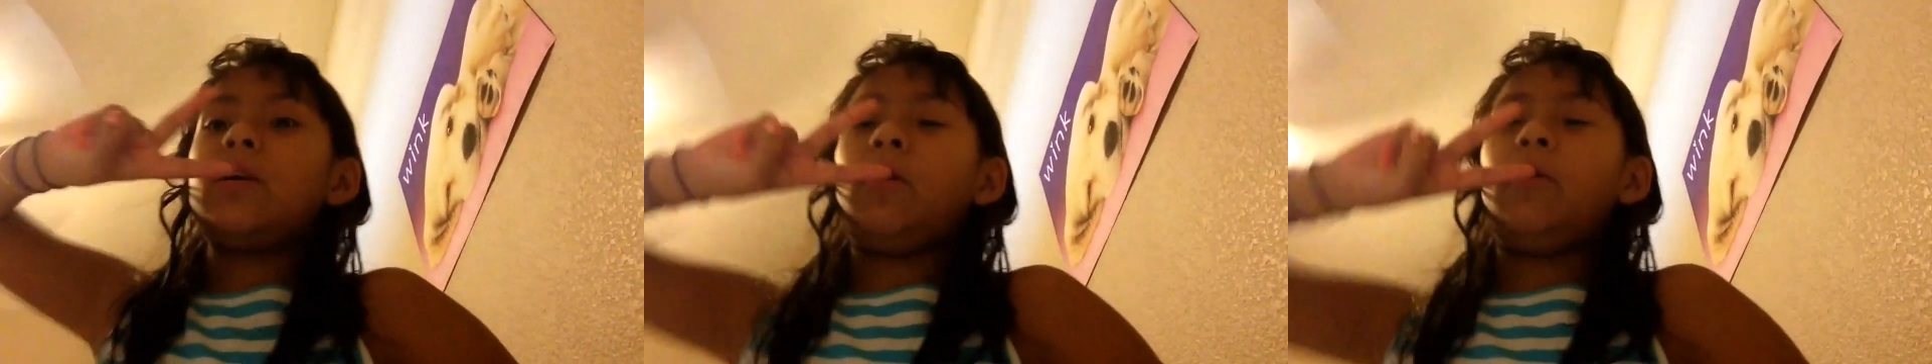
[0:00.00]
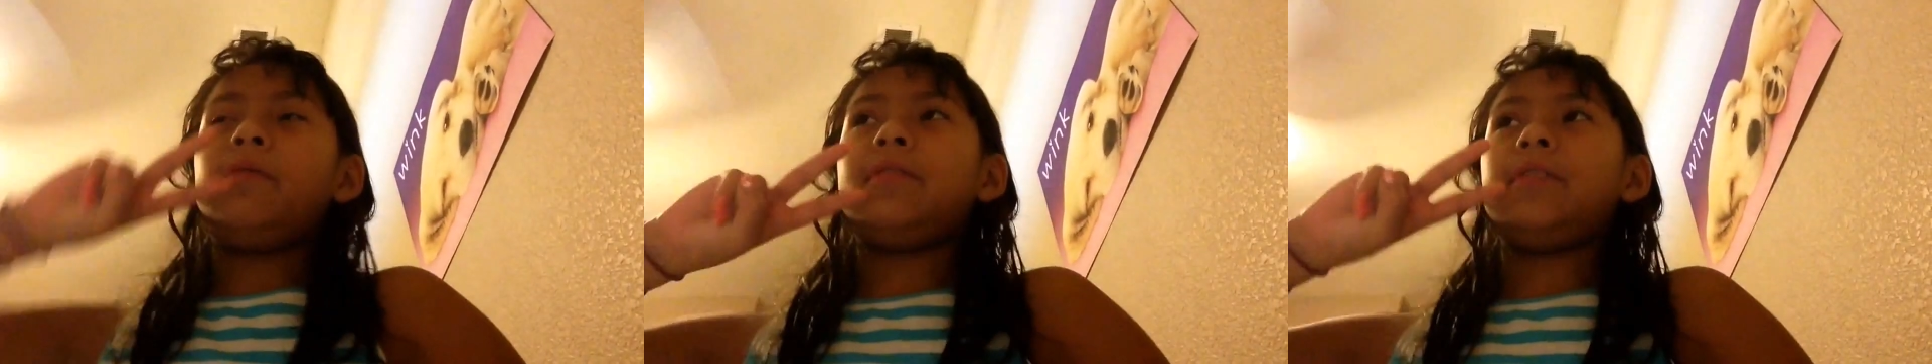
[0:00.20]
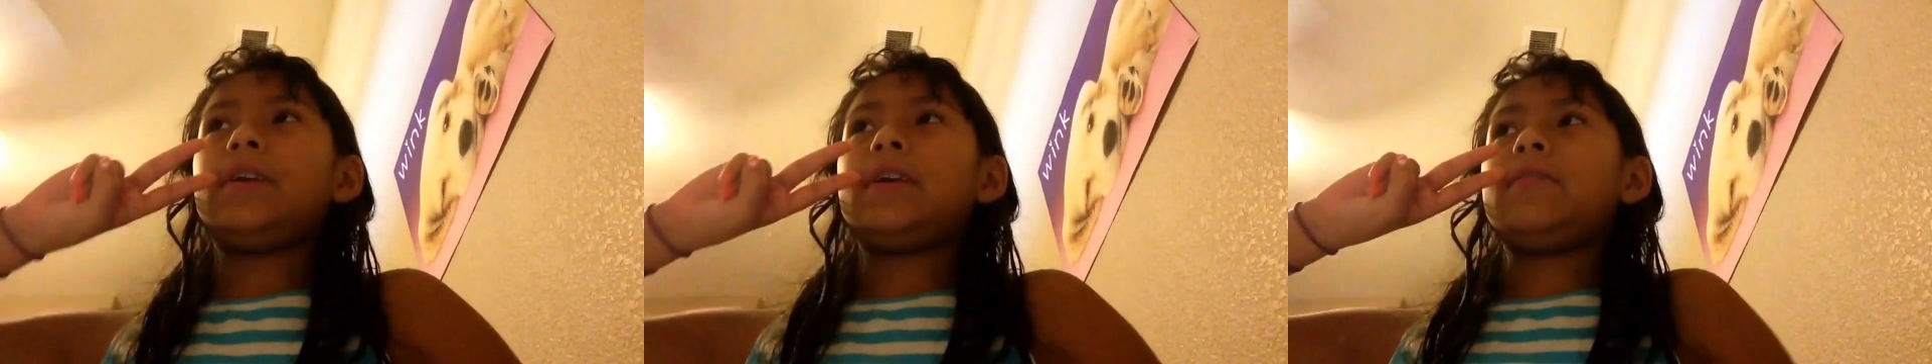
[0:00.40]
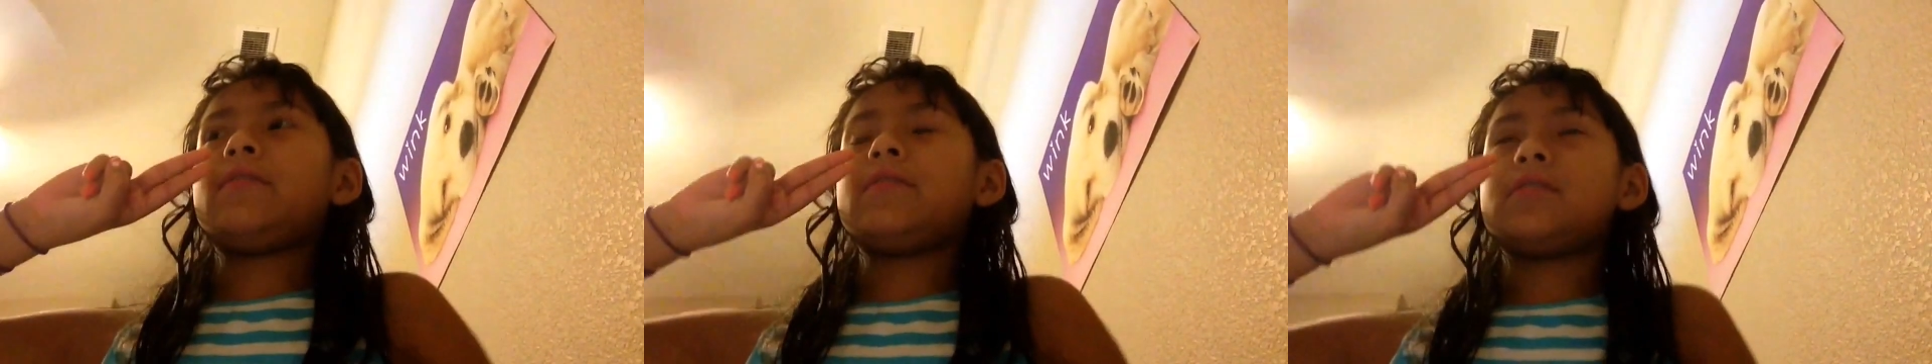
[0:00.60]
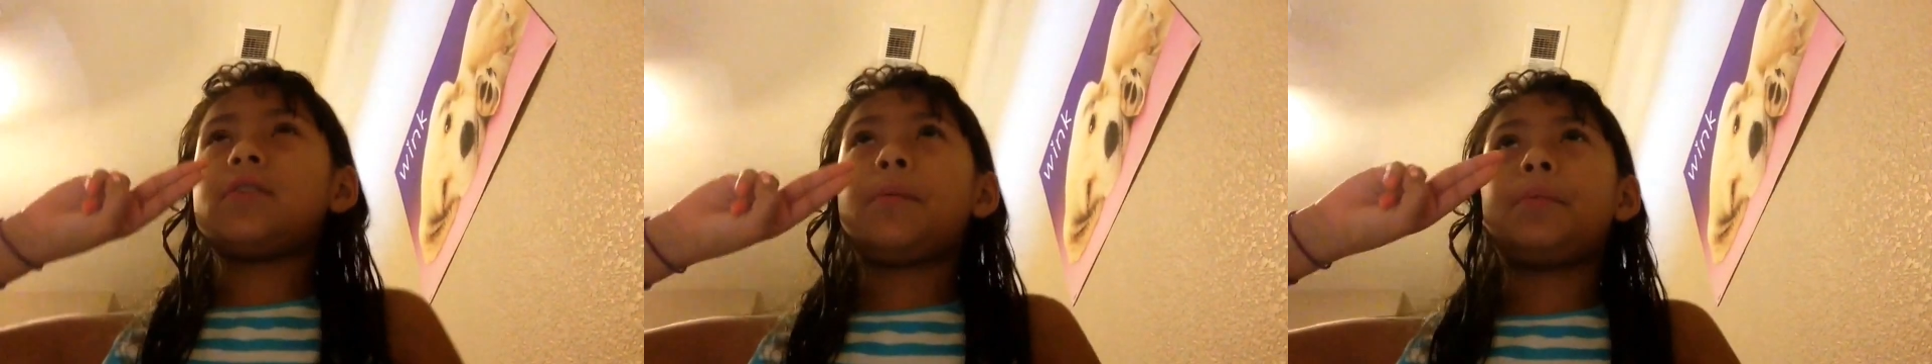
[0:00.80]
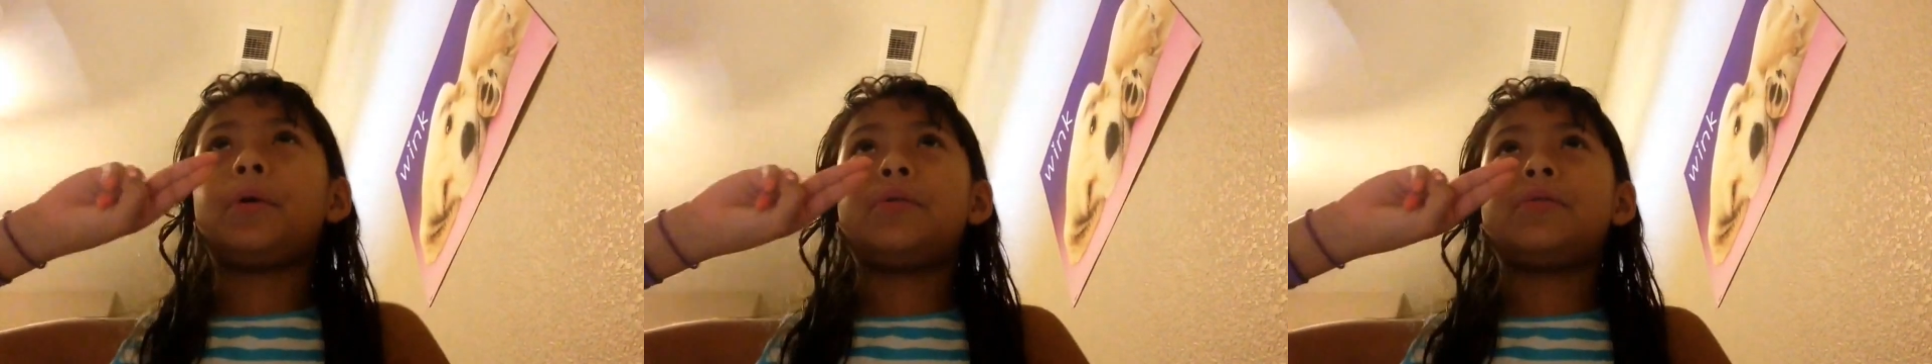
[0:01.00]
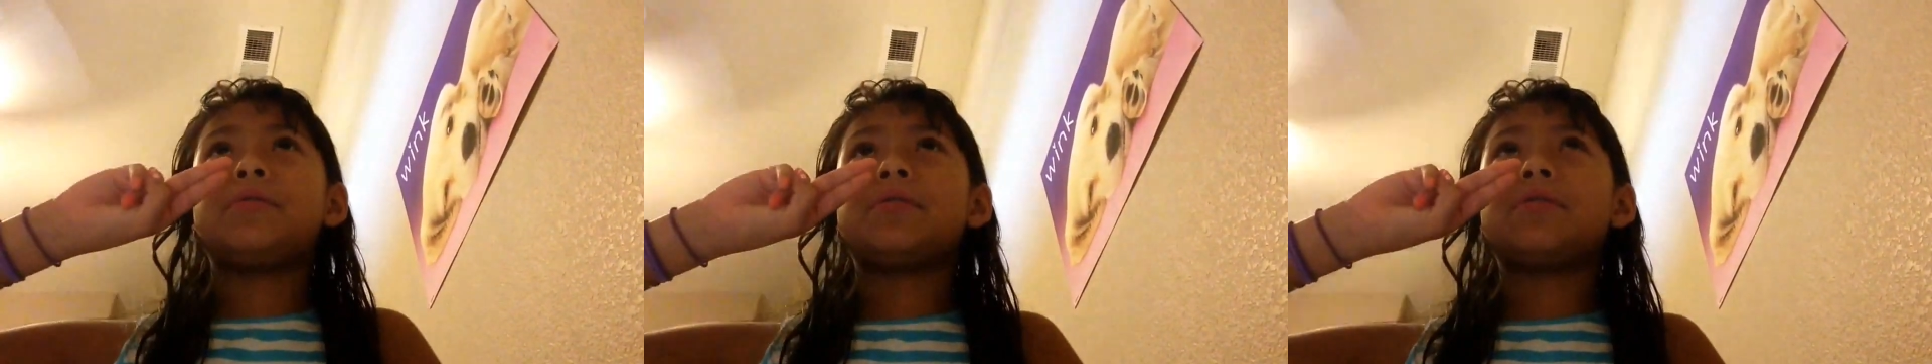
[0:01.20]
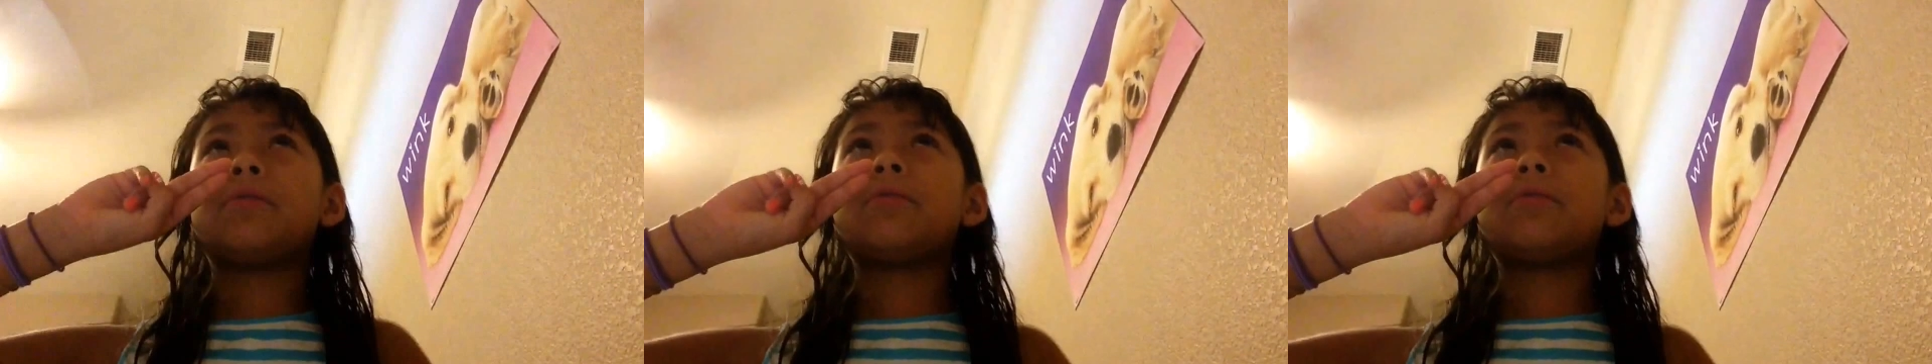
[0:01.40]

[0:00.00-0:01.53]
hopefully, if this uploads